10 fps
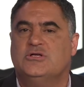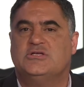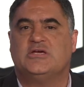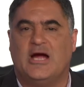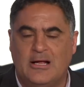
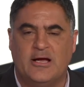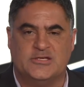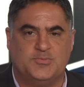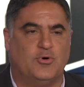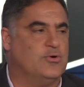to
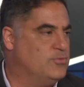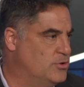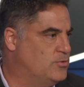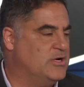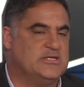Caroline's point, real
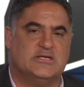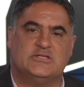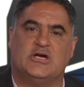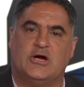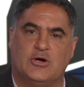quick, to,
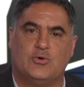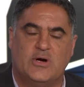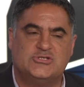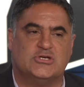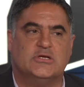to our
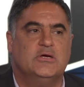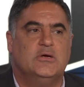question,